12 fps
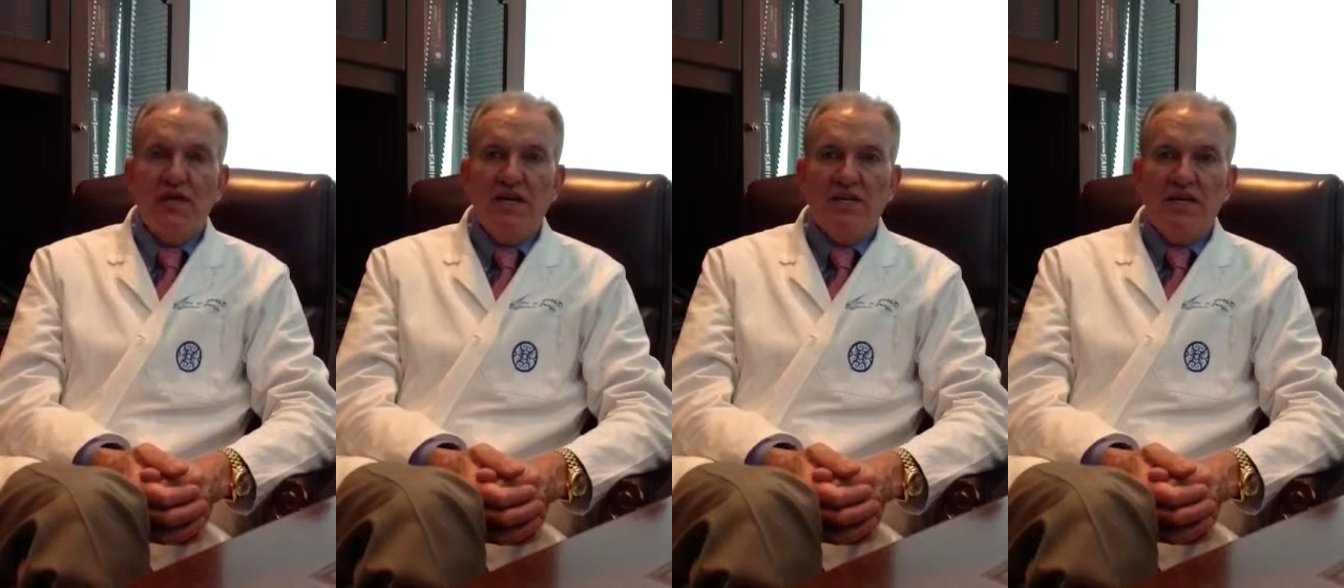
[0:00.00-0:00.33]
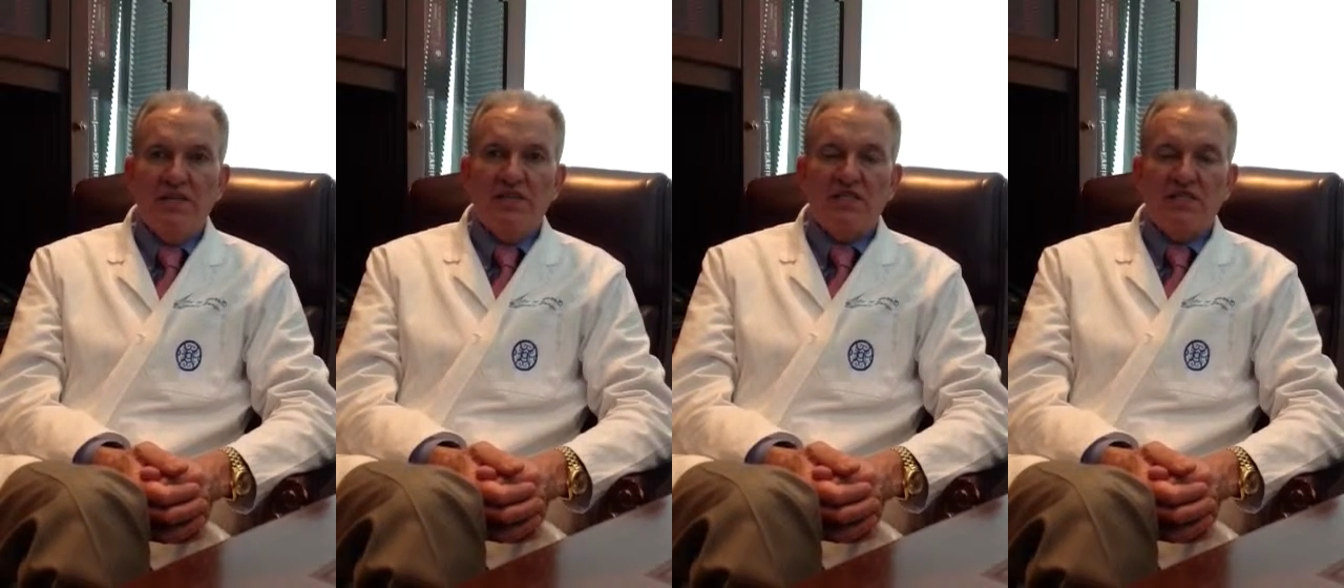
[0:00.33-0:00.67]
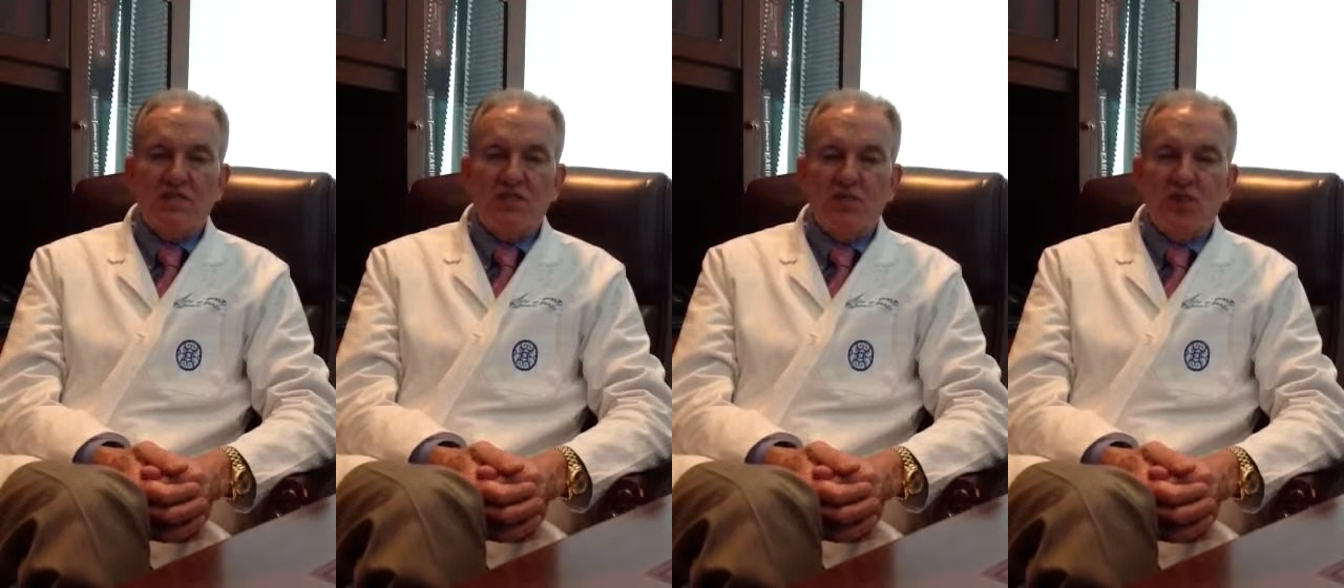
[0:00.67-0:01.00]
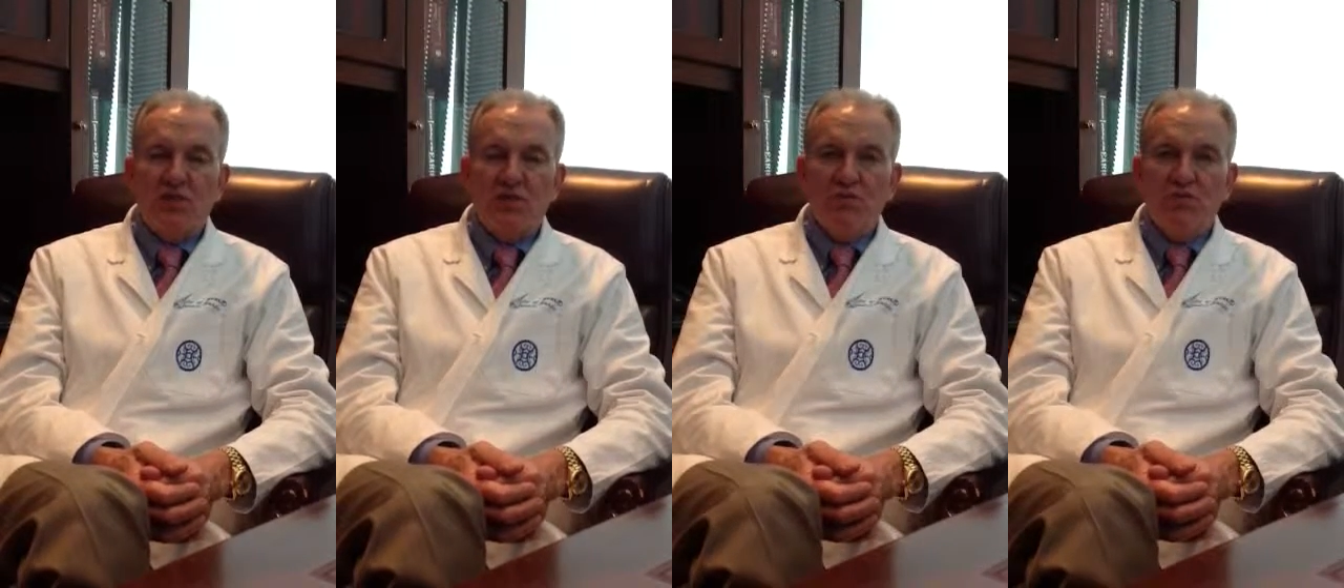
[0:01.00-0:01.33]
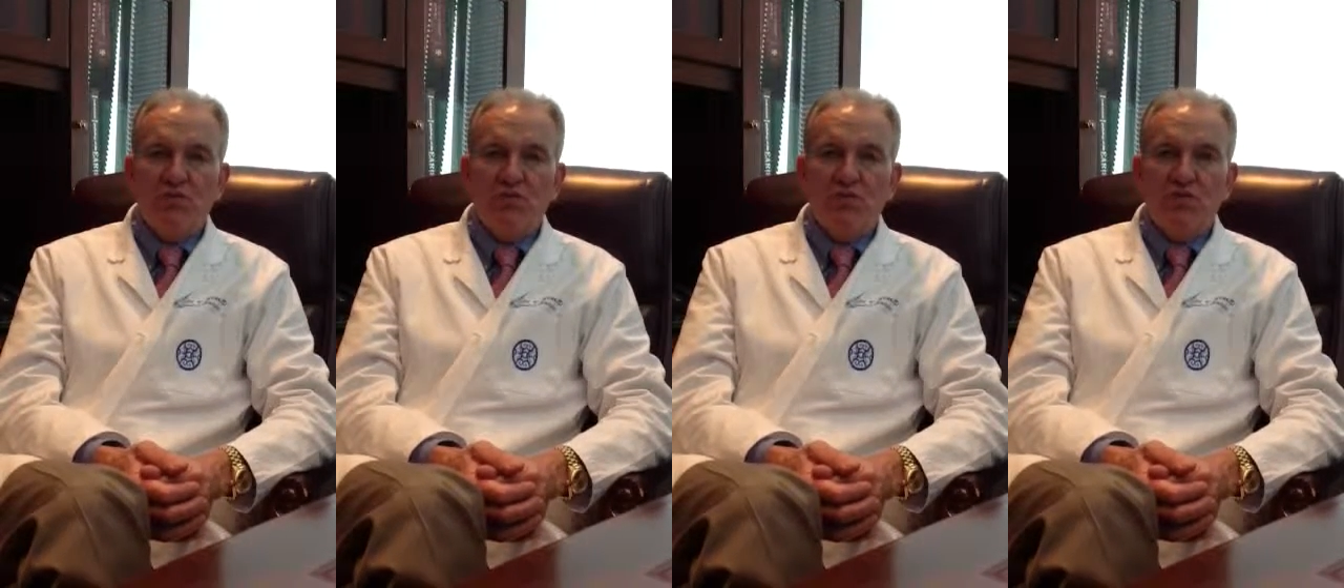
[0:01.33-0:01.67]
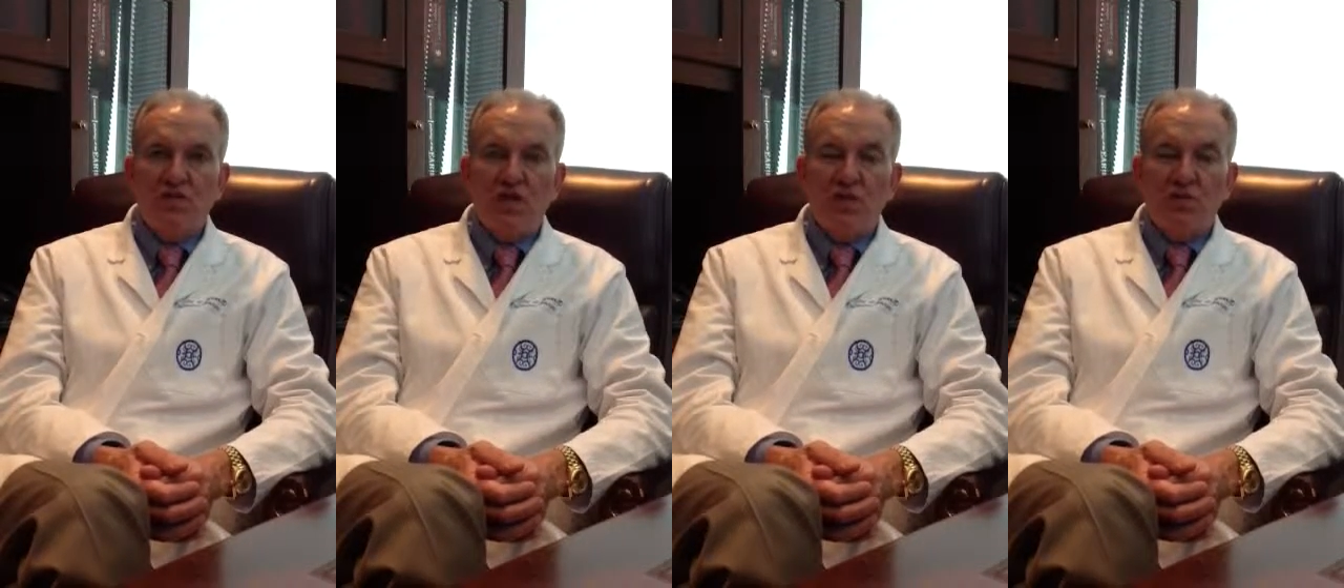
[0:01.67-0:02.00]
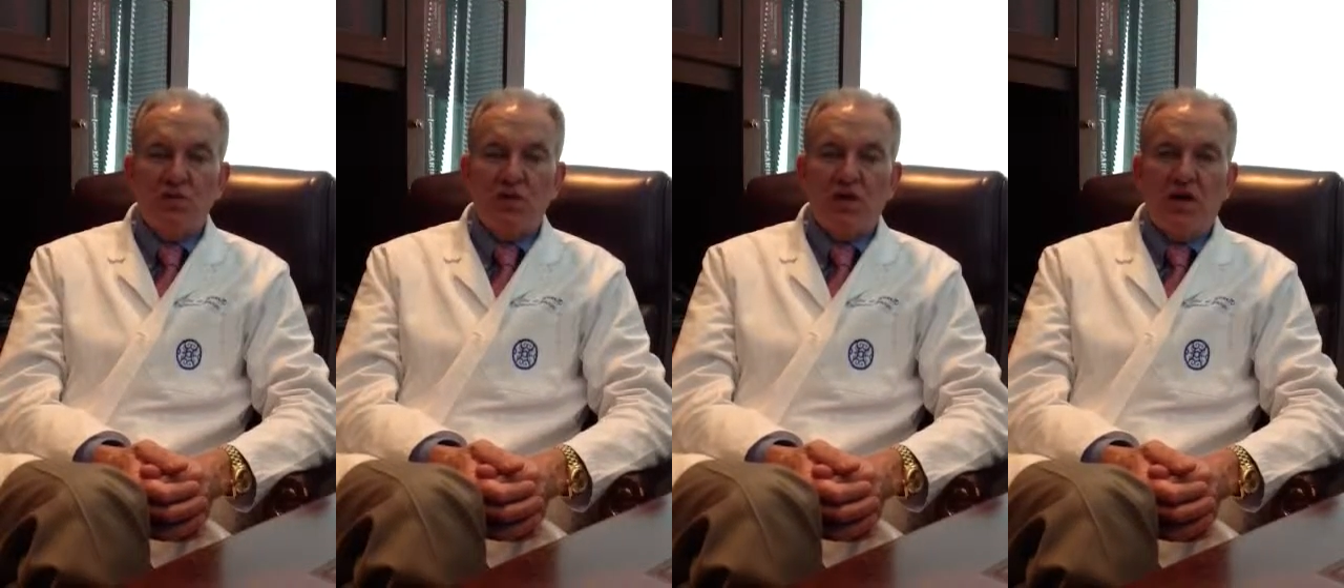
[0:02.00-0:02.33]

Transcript: and that is a nerve that moves the upper